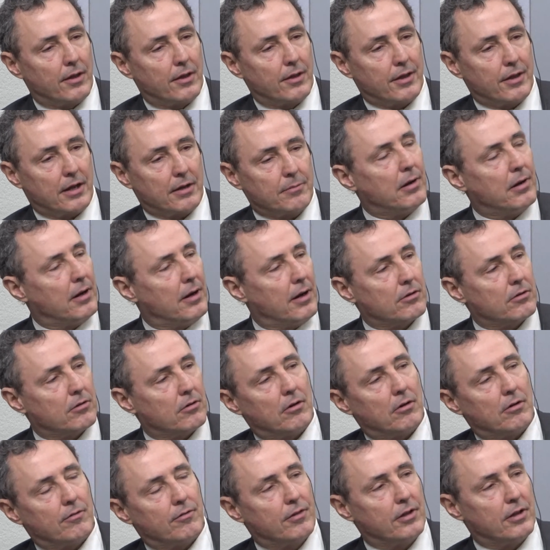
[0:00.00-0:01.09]
that part
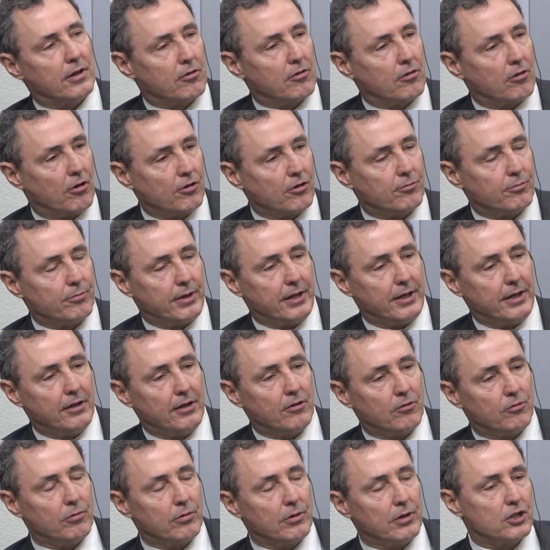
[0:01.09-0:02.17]
of the economy
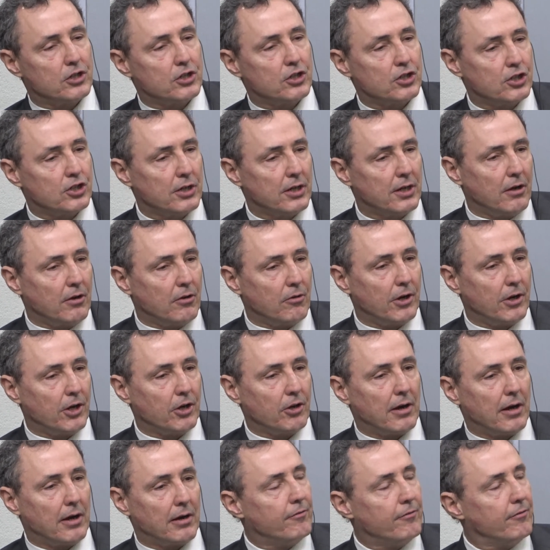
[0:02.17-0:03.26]
where
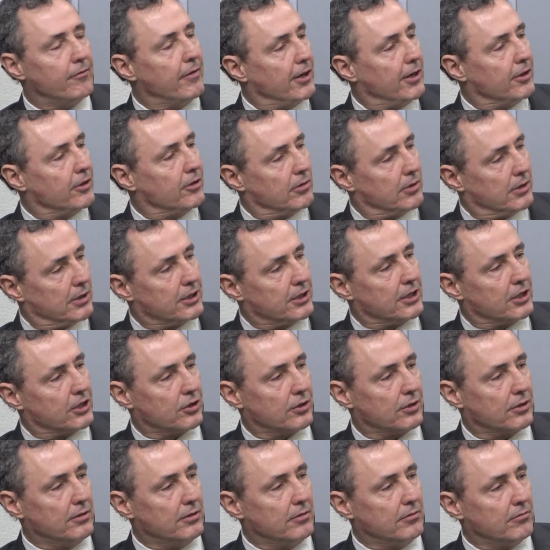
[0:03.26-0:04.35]
you have value
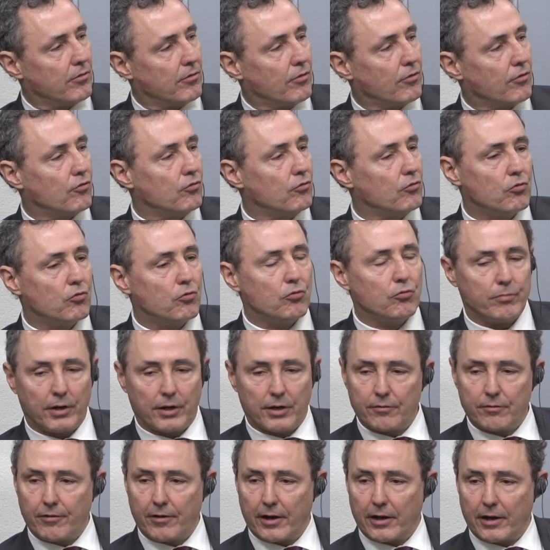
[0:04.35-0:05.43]
addition through
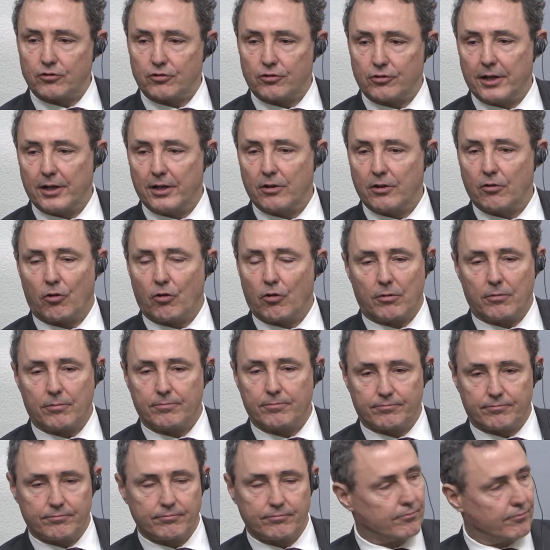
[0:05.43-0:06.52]
manufacturing or
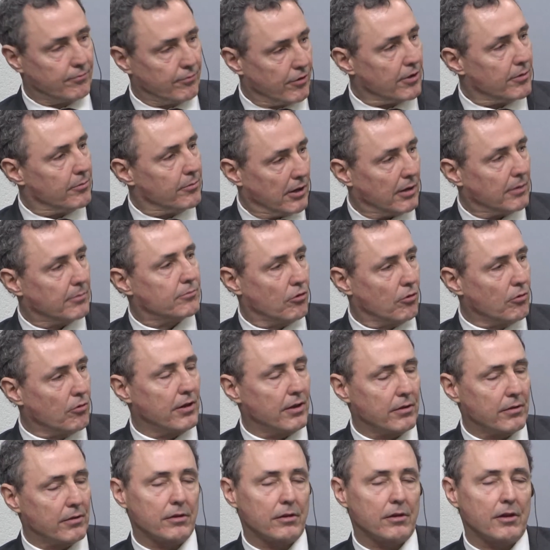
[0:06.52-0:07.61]
similar
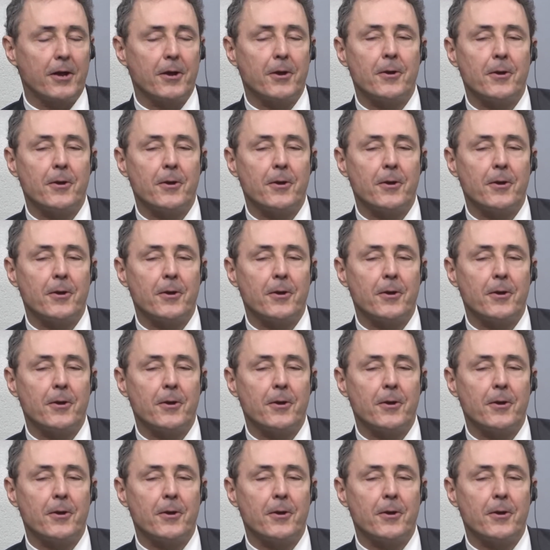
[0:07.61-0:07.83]
processes.